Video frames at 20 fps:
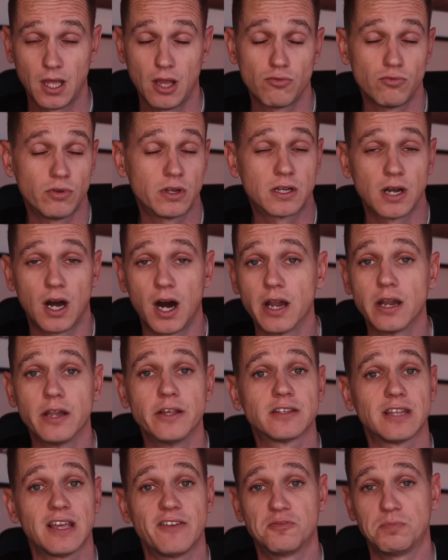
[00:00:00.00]

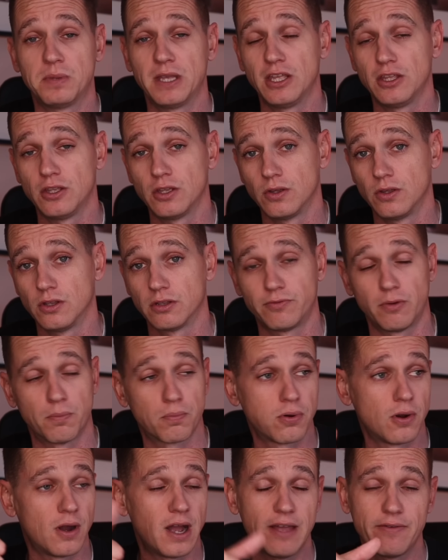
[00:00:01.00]
regardless if it's being used for
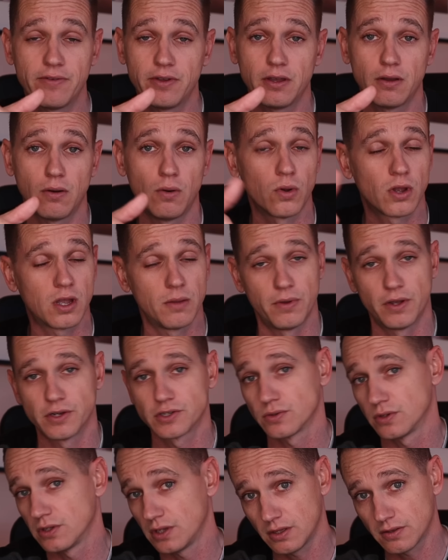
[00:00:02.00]
private or
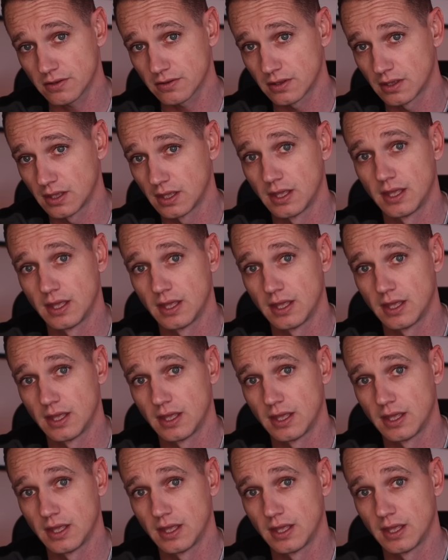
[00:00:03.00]
commercial use.